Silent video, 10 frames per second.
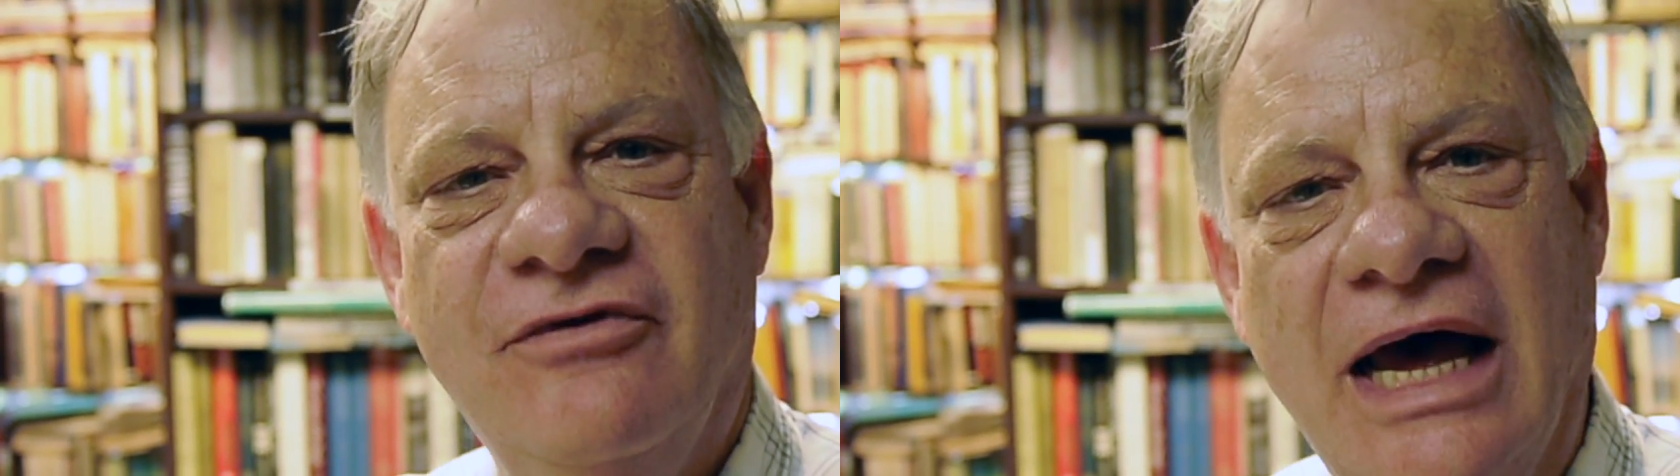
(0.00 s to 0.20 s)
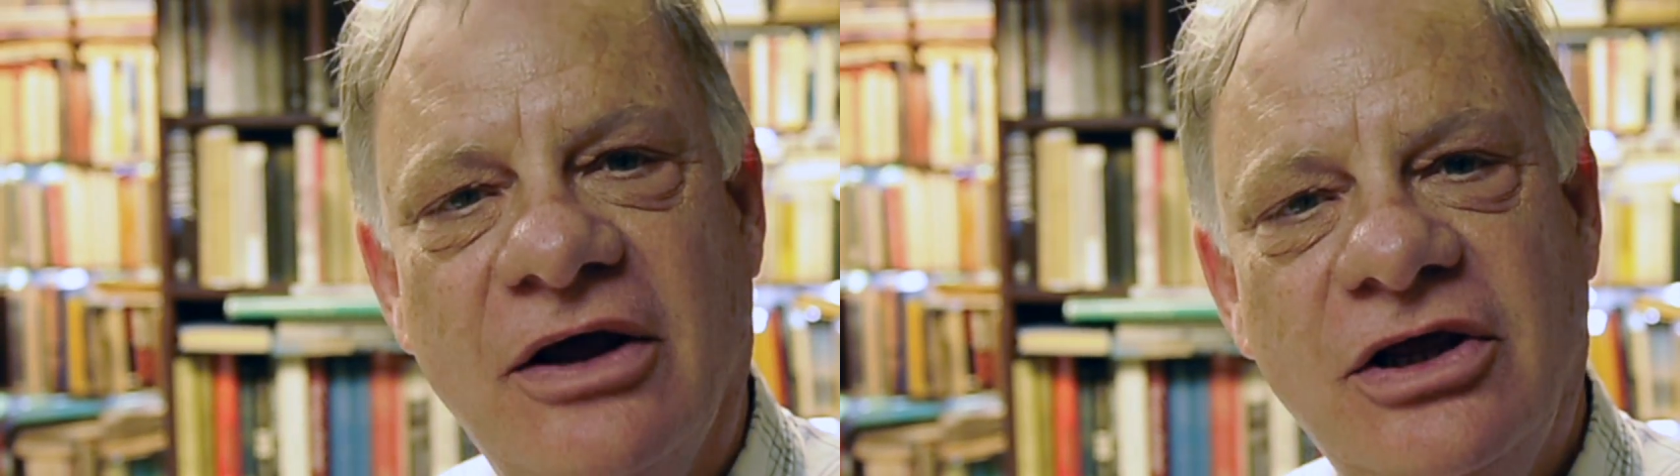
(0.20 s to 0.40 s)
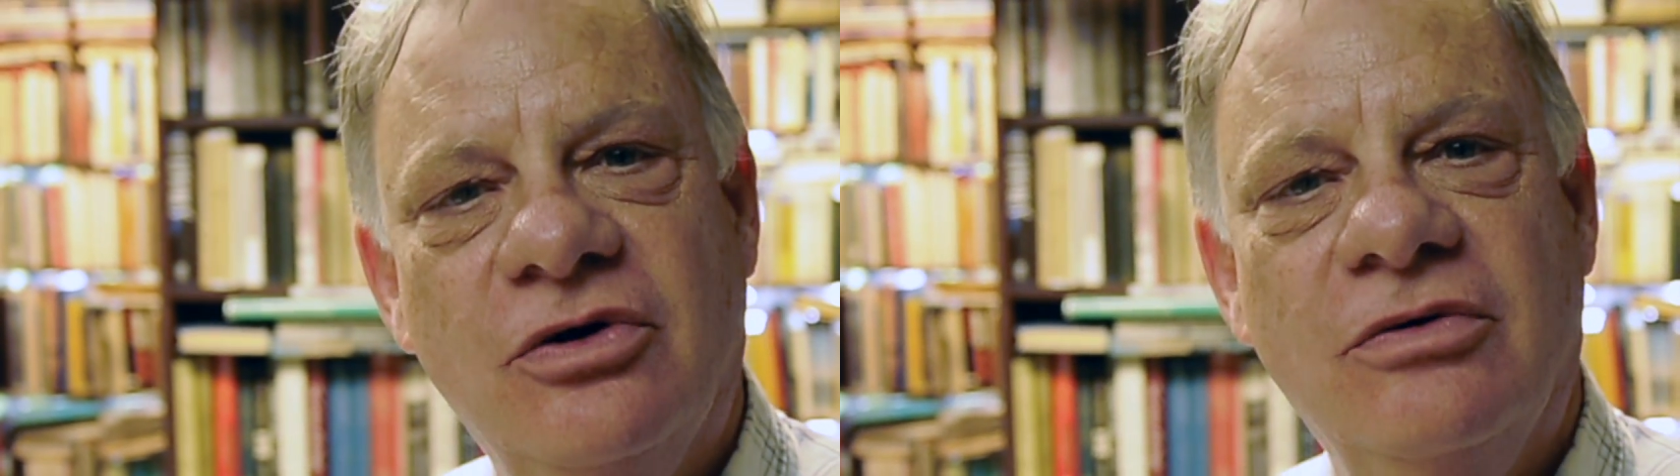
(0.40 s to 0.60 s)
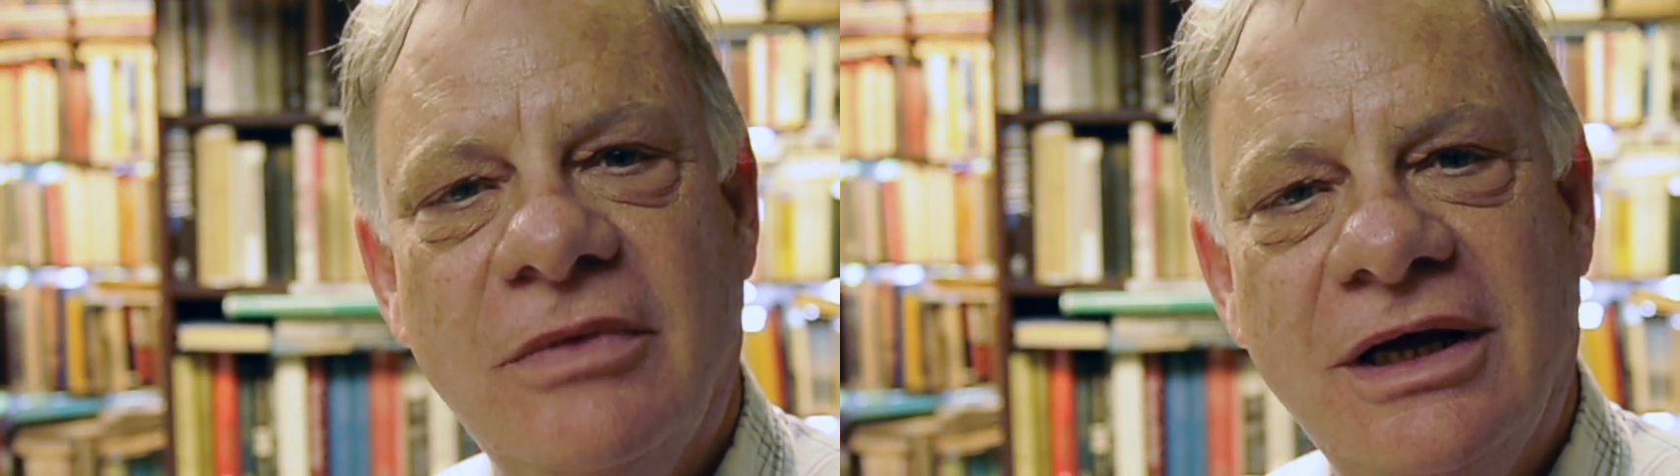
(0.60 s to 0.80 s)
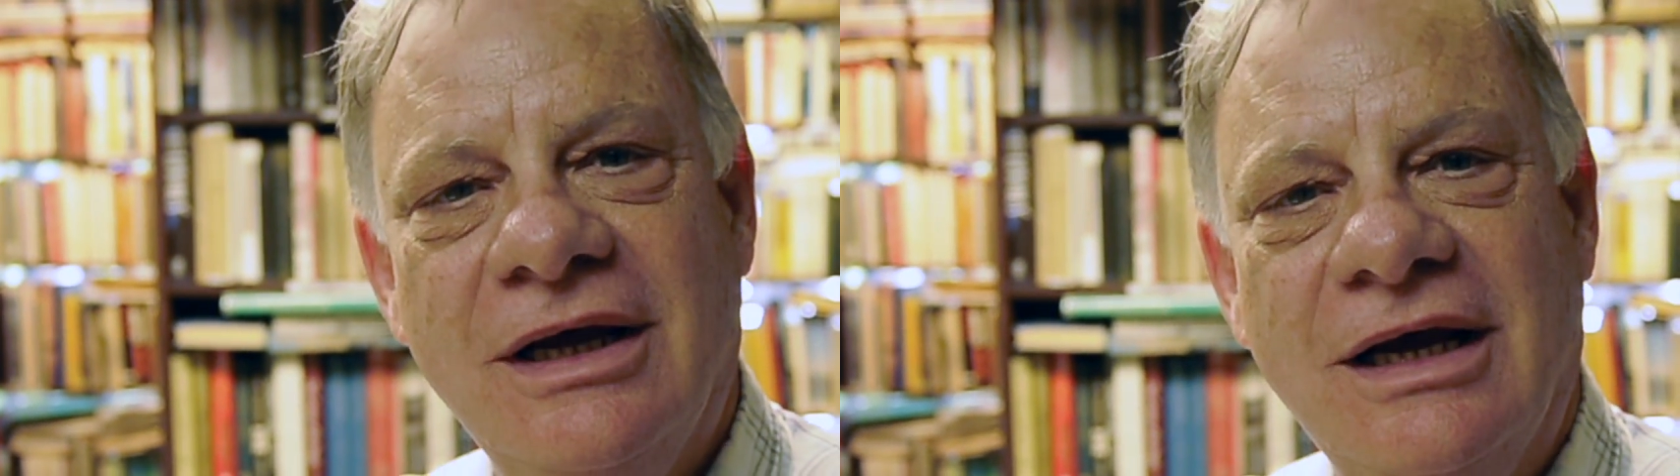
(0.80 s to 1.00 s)
value,
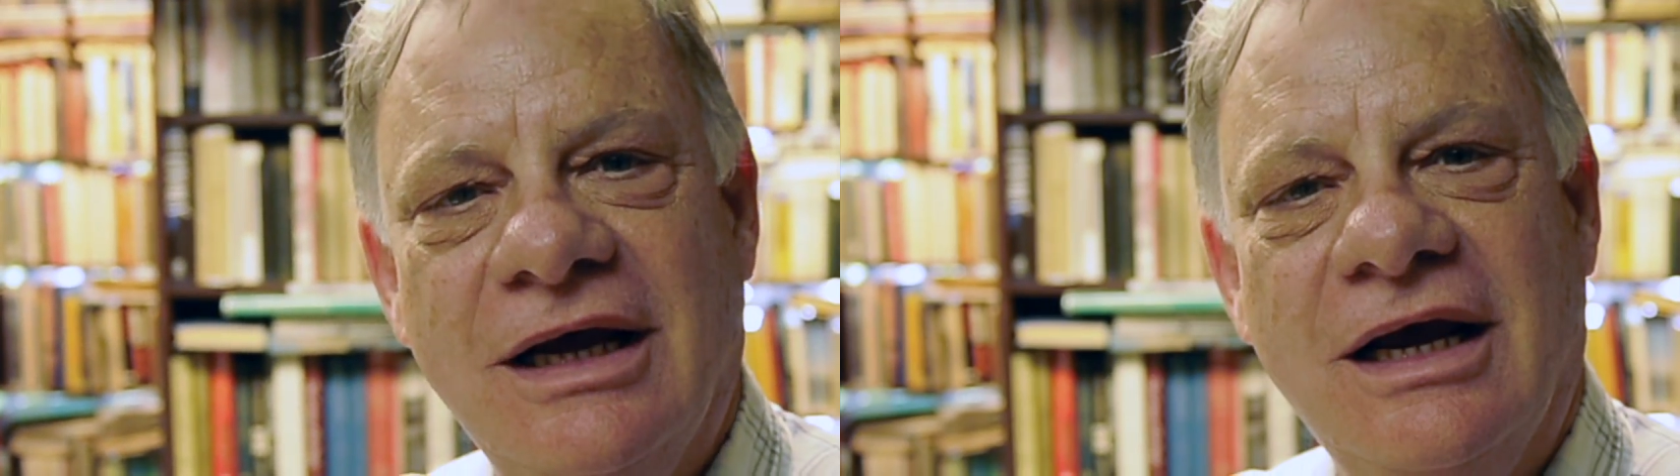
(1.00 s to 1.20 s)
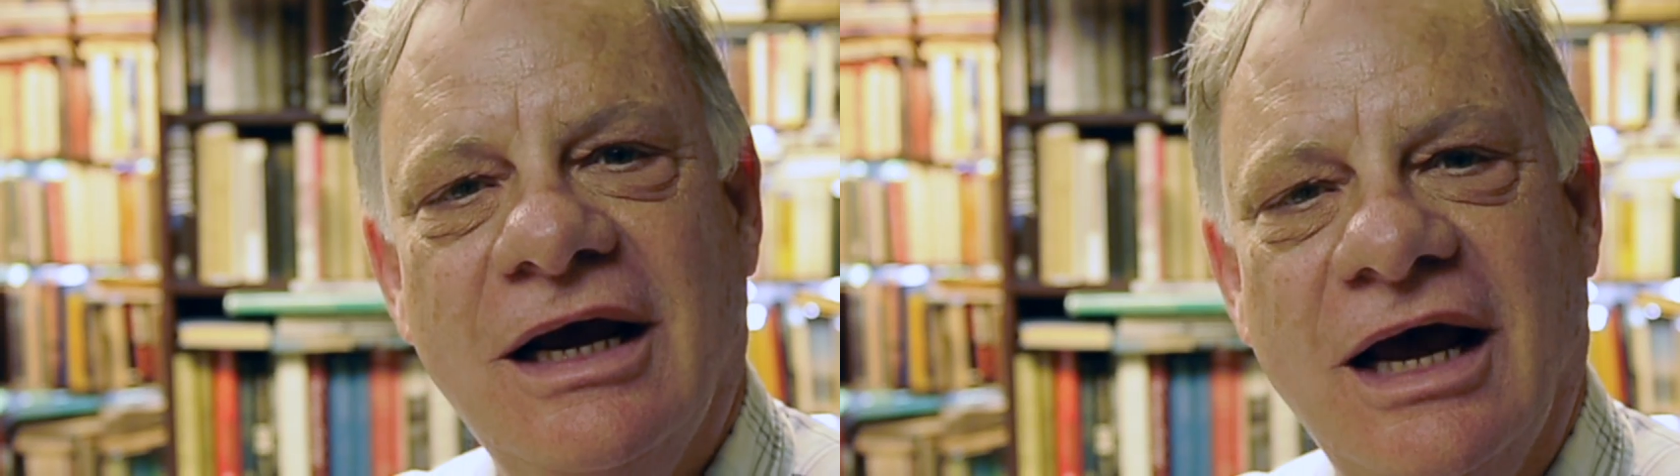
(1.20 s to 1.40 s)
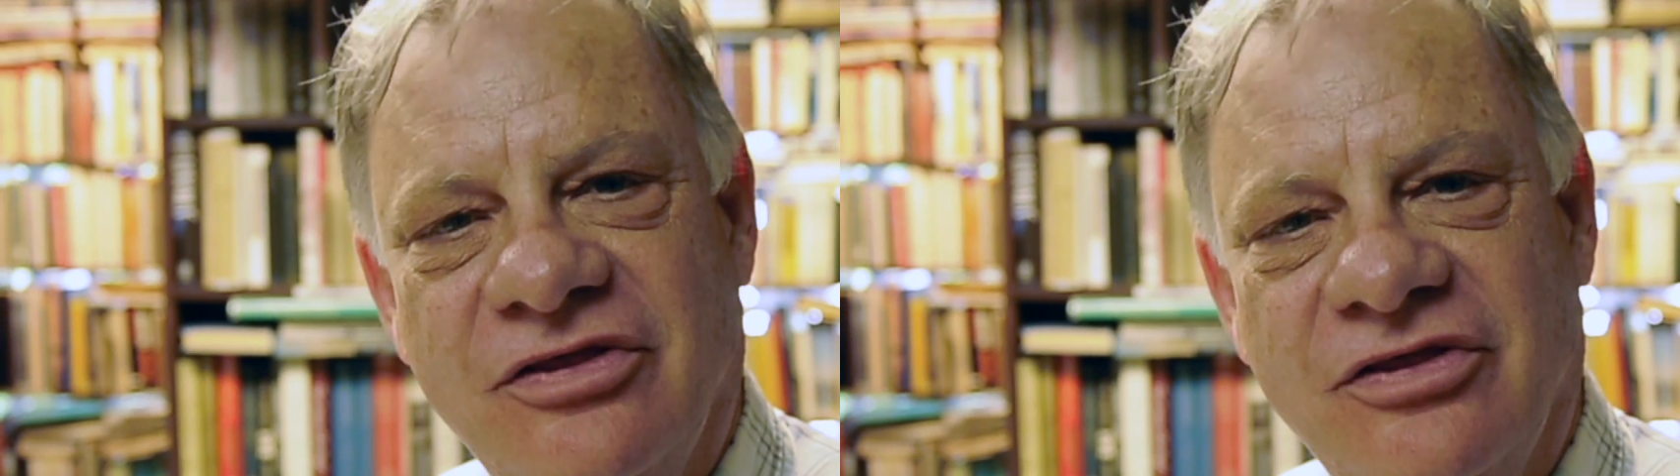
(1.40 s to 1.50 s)
I